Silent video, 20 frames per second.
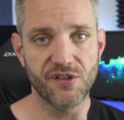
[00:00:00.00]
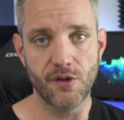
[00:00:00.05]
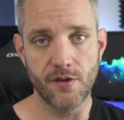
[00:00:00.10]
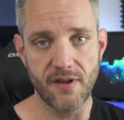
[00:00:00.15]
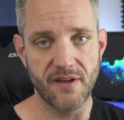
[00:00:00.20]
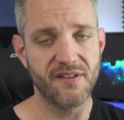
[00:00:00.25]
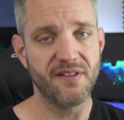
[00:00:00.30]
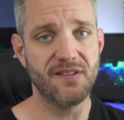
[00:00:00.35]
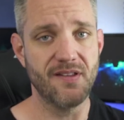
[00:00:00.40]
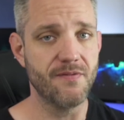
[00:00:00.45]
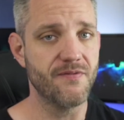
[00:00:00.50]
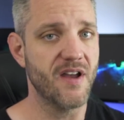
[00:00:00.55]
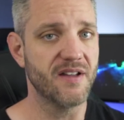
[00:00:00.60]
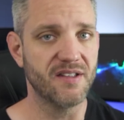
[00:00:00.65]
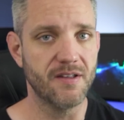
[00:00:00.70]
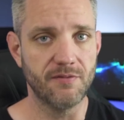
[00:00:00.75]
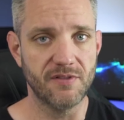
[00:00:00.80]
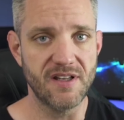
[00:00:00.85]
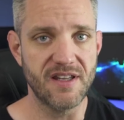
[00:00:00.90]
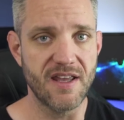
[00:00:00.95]
So this is
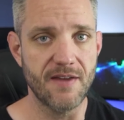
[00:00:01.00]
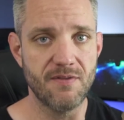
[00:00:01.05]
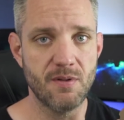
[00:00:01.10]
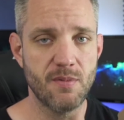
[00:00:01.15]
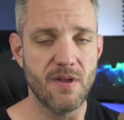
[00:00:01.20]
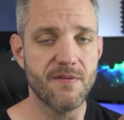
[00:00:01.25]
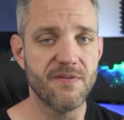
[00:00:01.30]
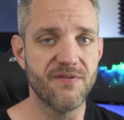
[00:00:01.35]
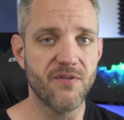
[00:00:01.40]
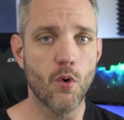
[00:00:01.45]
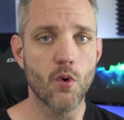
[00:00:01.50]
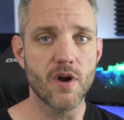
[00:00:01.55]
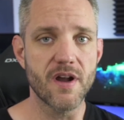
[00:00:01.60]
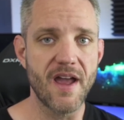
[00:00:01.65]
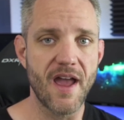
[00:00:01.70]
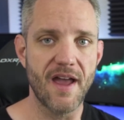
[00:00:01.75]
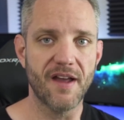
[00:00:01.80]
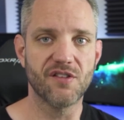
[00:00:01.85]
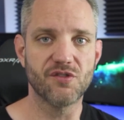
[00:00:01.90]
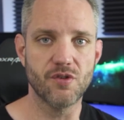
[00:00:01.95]
effectively giving me four
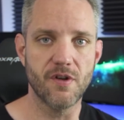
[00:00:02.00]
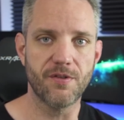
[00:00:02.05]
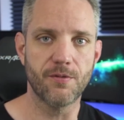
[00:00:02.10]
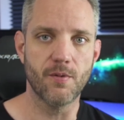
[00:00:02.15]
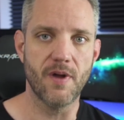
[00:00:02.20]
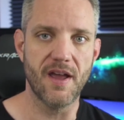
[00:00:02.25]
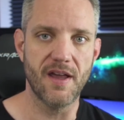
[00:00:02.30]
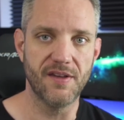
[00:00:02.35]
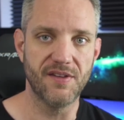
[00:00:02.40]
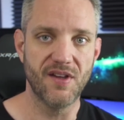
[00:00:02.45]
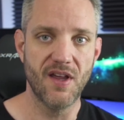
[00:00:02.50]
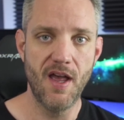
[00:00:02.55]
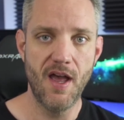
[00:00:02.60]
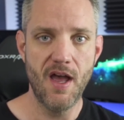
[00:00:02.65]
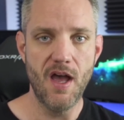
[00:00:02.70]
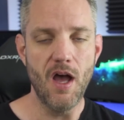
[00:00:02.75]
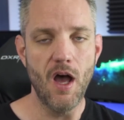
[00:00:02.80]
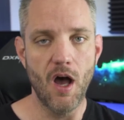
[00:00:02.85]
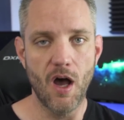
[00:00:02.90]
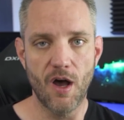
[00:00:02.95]
extra threads
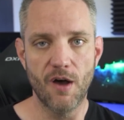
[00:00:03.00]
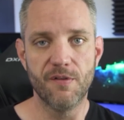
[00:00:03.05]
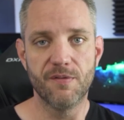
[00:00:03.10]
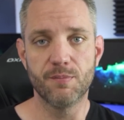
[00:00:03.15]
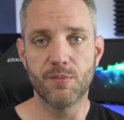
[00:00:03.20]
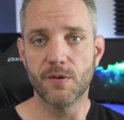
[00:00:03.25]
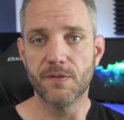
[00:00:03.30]
of